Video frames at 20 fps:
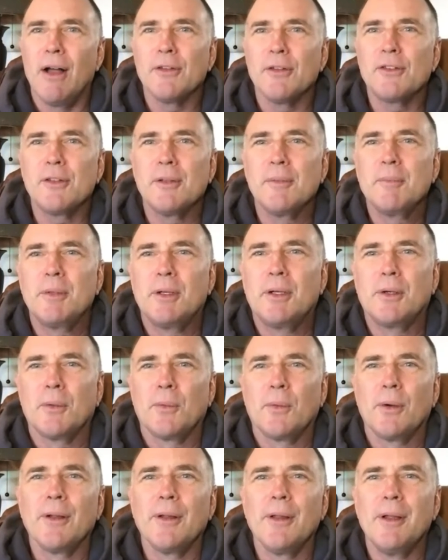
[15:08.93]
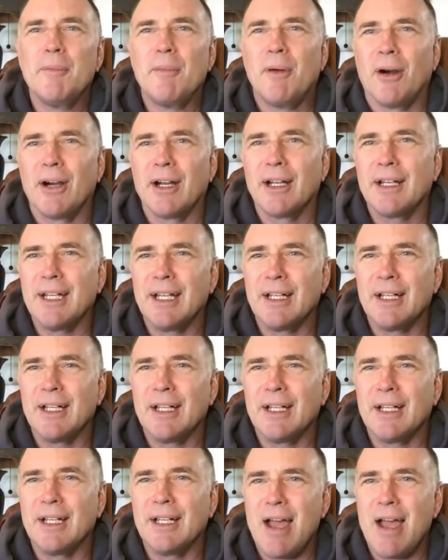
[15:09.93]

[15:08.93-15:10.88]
awesome guerrilla marketing